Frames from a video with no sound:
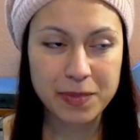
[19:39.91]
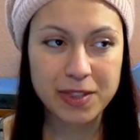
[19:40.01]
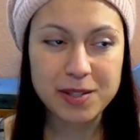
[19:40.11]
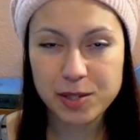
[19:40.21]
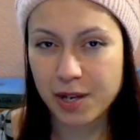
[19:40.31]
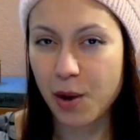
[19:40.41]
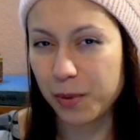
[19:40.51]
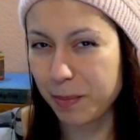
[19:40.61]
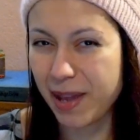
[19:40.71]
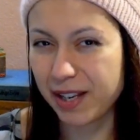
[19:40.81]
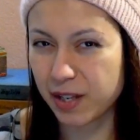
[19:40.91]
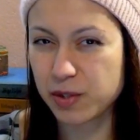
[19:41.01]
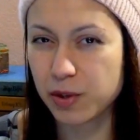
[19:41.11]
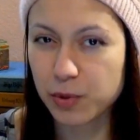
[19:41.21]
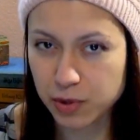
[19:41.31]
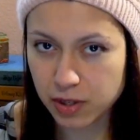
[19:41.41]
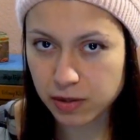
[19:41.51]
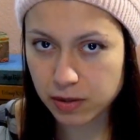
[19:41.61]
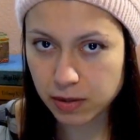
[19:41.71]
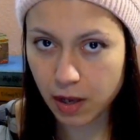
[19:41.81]
This is how we make
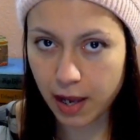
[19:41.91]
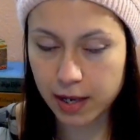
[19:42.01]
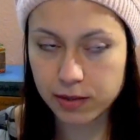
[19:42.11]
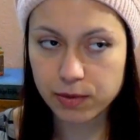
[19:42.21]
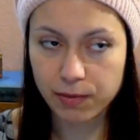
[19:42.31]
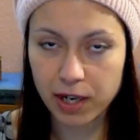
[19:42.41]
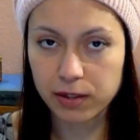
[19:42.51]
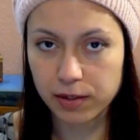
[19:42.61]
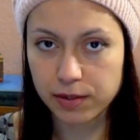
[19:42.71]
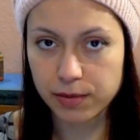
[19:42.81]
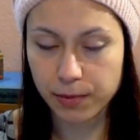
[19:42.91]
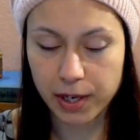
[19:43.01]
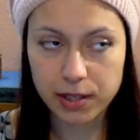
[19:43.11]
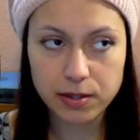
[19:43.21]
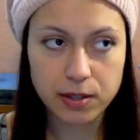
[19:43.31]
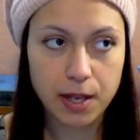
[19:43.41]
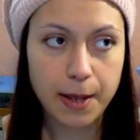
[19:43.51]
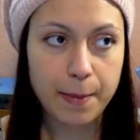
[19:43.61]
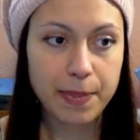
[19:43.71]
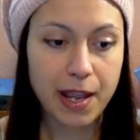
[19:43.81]
excuses as writers, right?
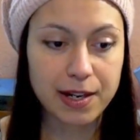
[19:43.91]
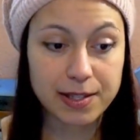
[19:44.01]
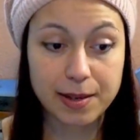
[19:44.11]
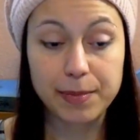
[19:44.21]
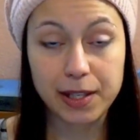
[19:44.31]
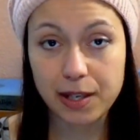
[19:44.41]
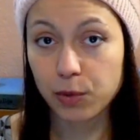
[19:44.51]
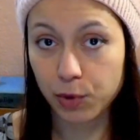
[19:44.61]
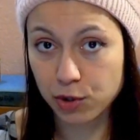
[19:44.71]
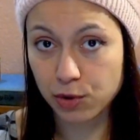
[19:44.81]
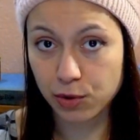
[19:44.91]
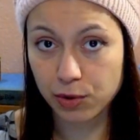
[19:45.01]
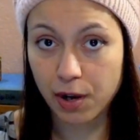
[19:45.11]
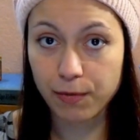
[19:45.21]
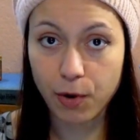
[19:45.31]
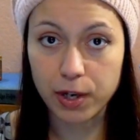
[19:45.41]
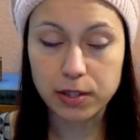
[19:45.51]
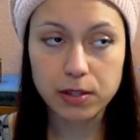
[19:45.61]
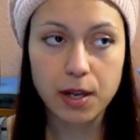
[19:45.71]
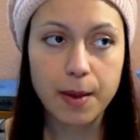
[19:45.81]
And it's something that we should
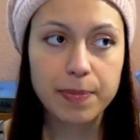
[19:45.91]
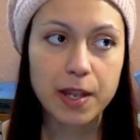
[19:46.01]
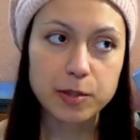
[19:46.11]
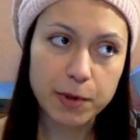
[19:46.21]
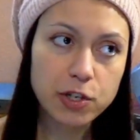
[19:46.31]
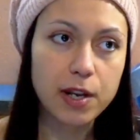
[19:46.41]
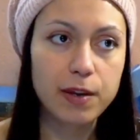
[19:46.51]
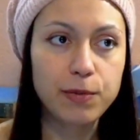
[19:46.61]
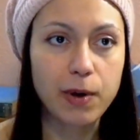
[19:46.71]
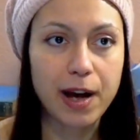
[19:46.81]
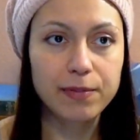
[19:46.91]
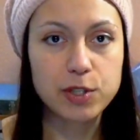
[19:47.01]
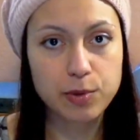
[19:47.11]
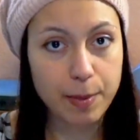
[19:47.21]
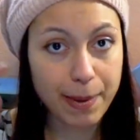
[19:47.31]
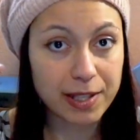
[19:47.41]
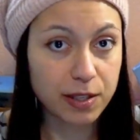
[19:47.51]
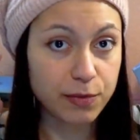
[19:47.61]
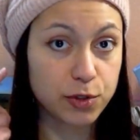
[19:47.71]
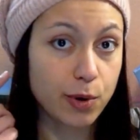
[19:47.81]
avoid. Especially if you have this
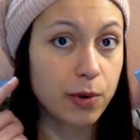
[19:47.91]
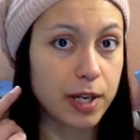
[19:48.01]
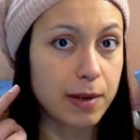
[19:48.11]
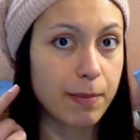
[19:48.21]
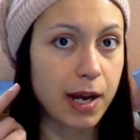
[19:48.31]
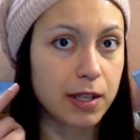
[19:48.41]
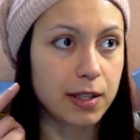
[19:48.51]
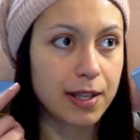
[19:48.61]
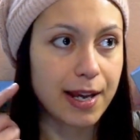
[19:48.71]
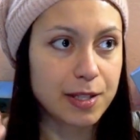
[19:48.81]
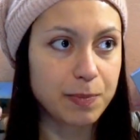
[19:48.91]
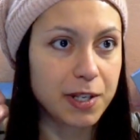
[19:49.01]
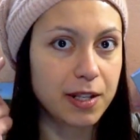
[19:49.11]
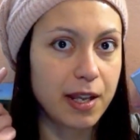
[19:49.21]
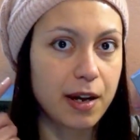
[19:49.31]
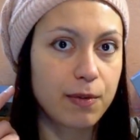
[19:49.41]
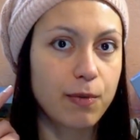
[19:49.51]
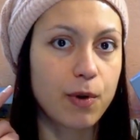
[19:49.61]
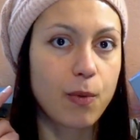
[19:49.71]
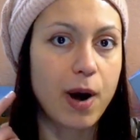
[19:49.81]
repetitive story in mind that has been there
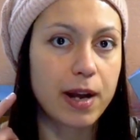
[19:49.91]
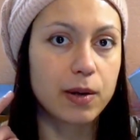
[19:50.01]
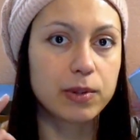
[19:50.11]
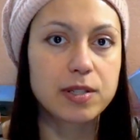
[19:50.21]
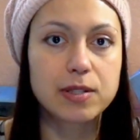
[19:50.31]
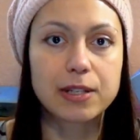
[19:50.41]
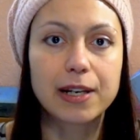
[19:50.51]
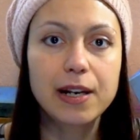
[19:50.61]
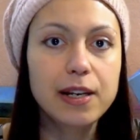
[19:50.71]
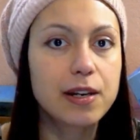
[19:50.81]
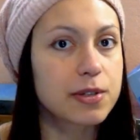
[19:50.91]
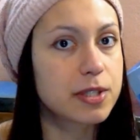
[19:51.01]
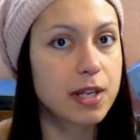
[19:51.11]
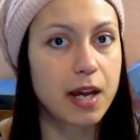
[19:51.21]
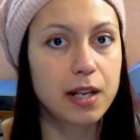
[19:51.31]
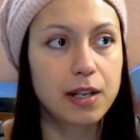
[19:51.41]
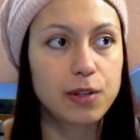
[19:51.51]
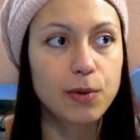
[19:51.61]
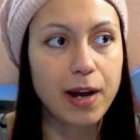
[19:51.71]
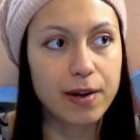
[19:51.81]
for a while. This is a clear sign
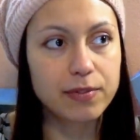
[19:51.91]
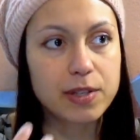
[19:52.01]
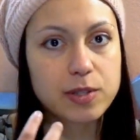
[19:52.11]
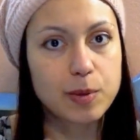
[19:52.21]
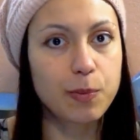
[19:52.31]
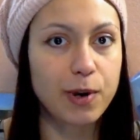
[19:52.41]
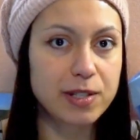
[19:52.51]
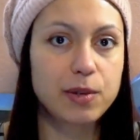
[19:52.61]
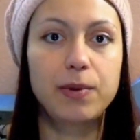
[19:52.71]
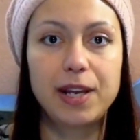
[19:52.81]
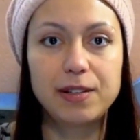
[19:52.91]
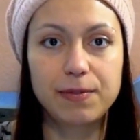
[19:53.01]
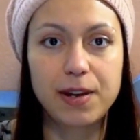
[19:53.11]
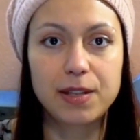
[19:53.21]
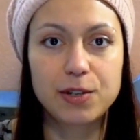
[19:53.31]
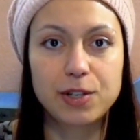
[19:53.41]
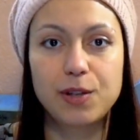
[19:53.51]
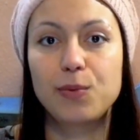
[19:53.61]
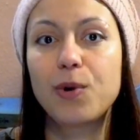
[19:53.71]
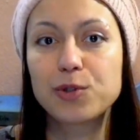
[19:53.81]
that you have this suppressed creative energy
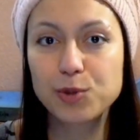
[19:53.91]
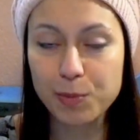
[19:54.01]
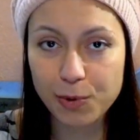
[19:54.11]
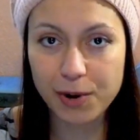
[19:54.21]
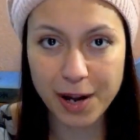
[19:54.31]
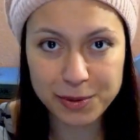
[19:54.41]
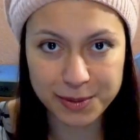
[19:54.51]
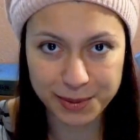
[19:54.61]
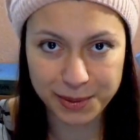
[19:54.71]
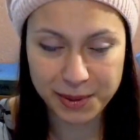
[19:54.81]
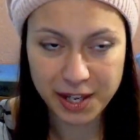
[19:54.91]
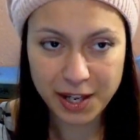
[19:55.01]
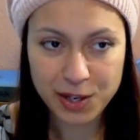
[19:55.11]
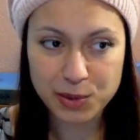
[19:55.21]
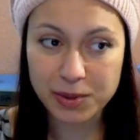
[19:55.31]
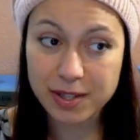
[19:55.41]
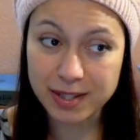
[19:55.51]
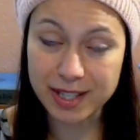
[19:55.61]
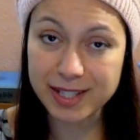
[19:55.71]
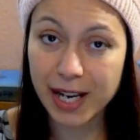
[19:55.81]
that wants to pour out of you. So this
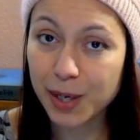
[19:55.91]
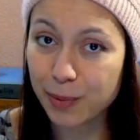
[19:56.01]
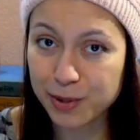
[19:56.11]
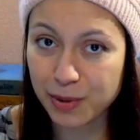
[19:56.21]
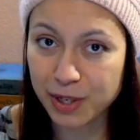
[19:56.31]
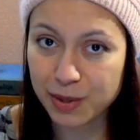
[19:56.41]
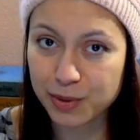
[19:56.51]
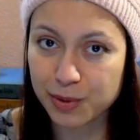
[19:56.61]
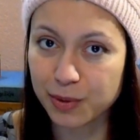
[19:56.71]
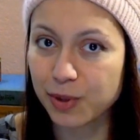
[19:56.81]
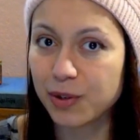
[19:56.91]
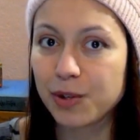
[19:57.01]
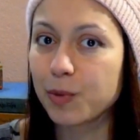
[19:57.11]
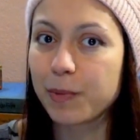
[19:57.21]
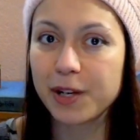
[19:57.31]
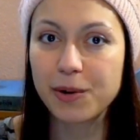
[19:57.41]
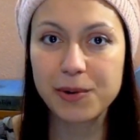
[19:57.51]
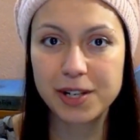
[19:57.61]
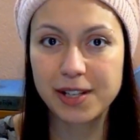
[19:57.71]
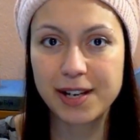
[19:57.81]
is exactly what you need to do. You need to
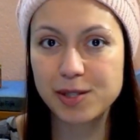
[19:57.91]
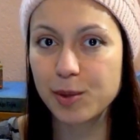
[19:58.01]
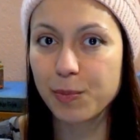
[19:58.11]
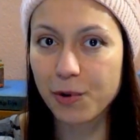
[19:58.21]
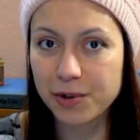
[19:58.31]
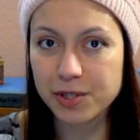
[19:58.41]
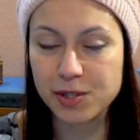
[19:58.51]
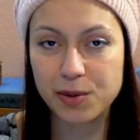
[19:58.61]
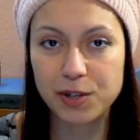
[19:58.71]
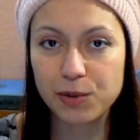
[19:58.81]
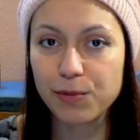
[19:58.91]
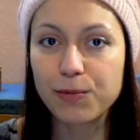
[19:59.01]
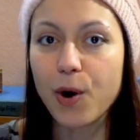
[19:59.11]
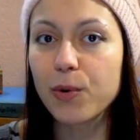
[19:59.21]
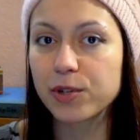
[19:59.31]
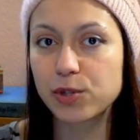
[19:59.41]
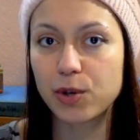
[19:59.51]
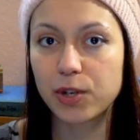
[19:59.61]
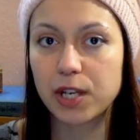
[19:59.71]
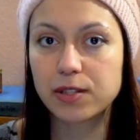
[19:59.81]
prioritize the process, you need to focus
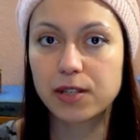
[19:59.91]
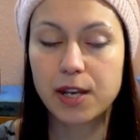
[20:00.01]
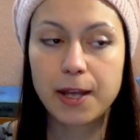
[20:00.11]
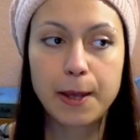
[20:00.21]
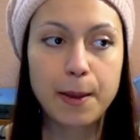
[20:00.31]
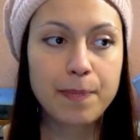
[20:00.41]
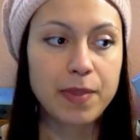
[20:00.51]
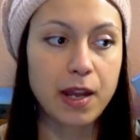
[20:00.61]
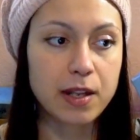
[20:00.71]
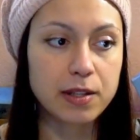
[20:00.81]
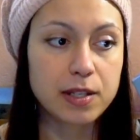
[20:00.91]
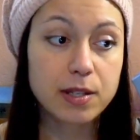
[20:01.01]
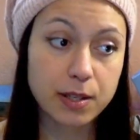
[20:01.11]
on it. And this